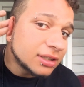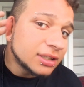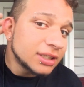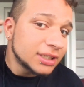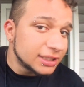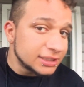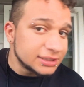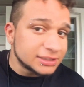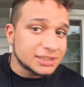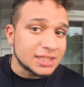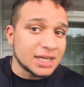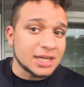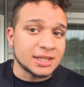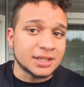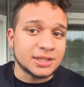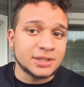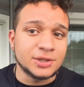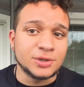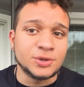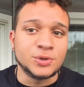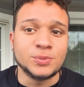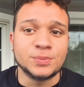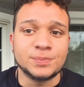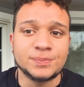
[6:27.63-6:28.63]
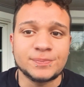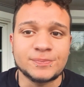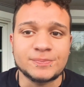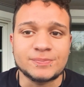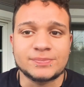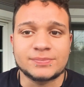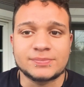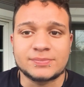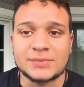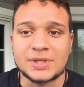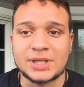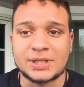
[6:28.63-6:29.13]
It is not cute,
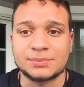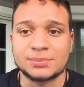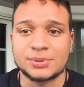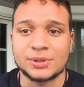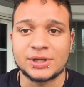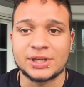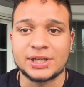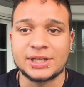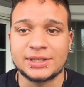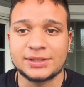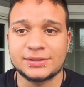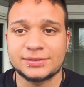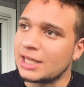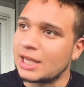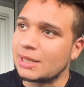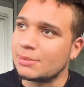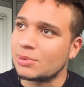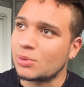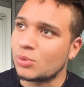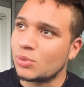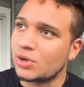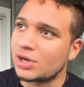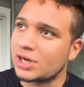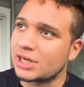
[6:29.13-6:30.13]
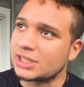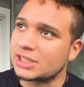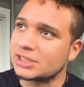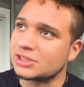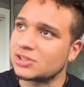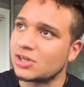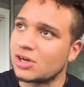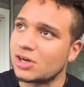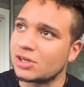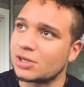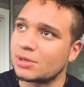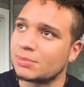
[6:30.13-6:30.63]
not pretty. Yeah, I've been wanting to
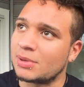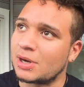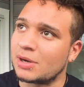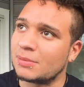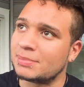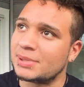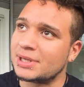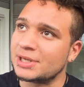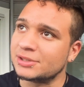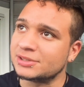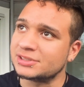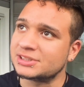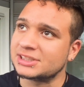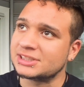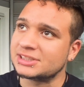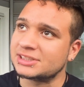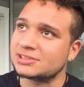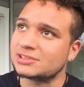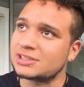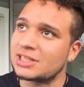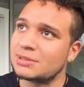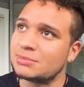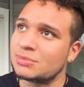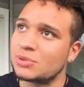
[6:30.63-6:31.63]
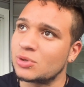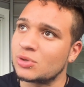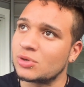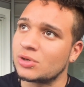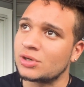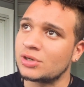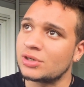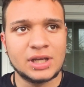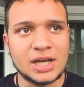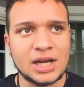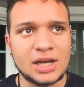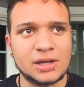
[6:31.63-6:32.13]
talk about piercings a lot
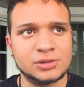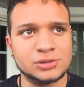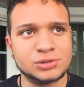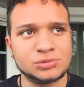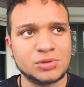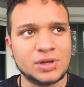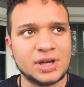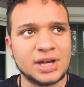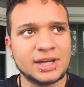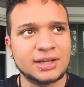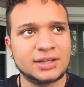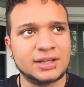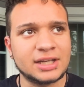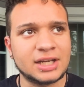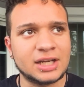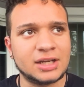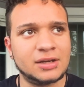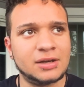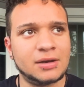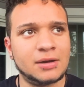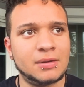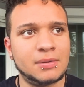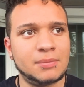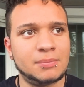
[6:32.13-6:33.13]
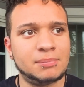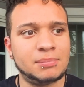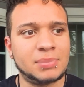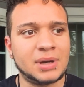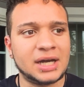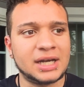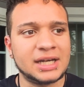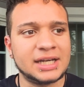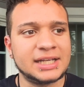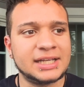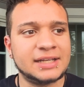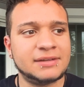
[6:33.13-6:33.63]
more. I was running like a
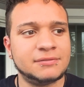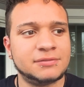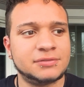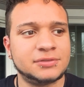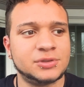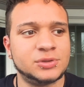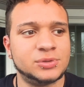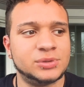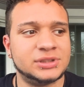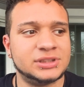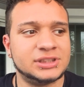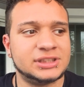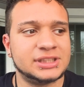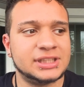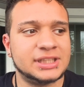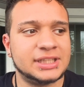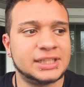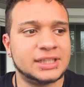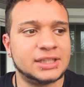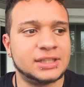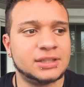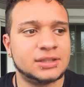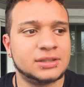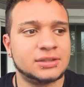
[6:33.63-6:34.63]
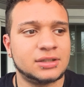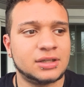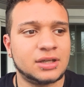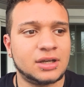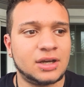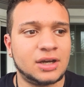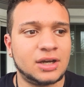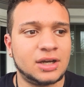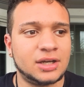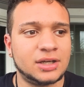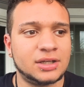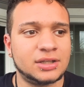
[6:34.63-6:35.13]
body influencing
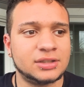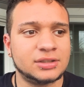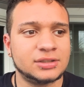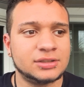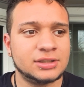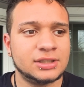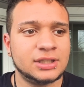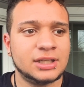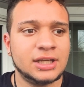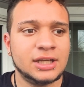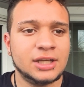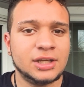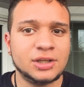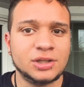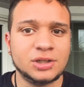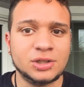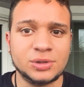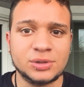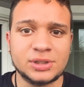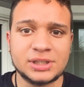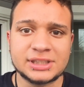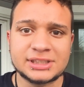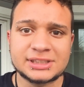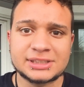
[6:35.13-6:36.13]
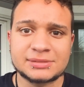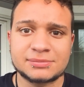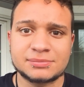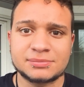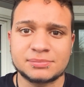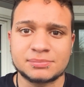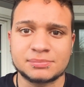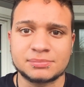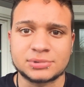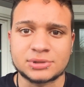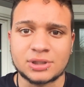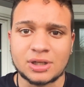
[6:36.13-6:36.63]
nudist
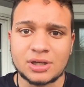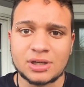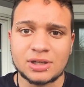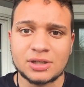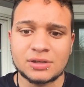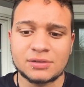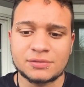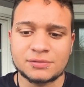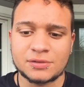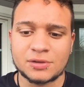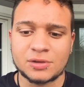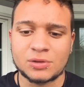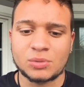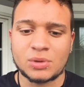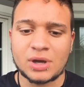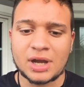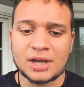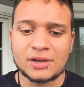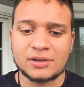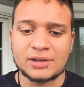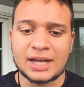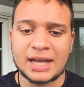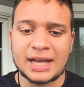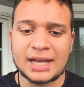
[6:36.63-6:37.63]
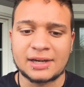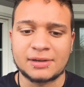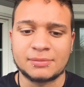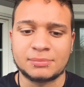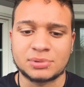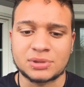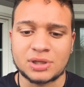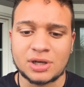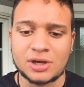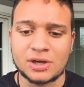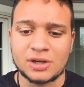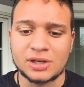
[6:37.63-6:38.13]
blog for a while. I had a
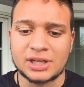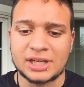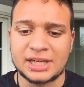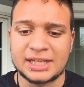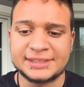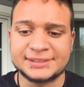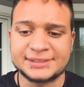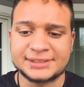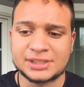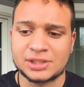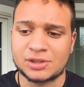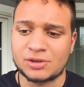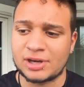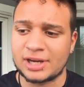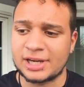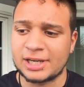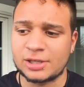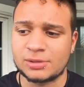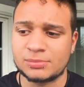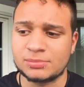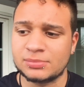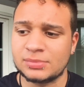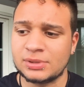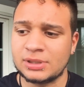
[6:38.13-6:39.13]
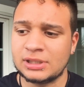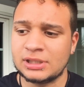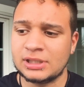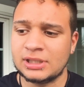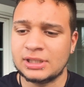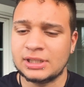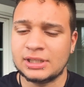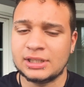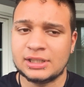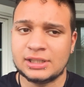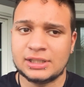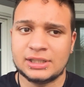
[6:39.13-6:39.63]
blog and Instagram
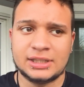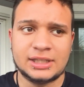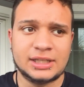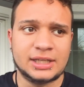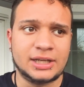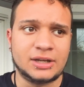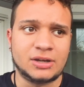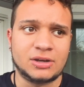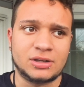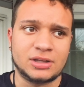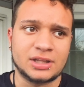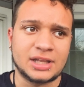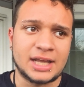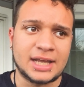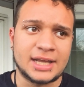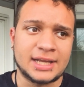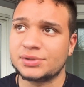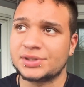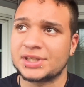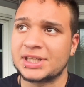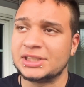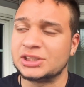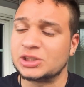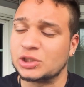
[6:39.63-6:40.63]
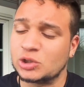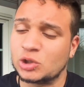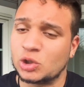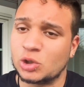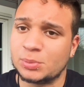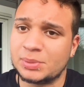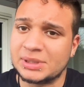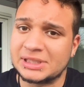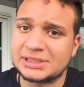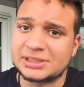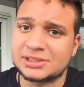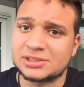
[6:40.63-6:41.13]
and all that. Things a
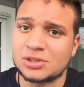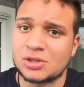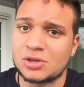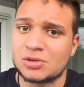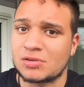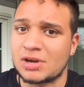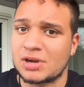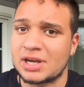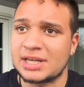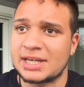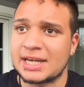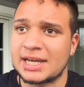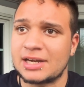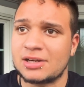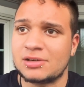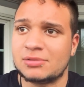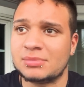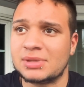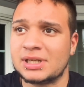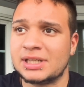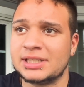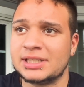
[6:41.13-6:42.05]
little bit slow right now.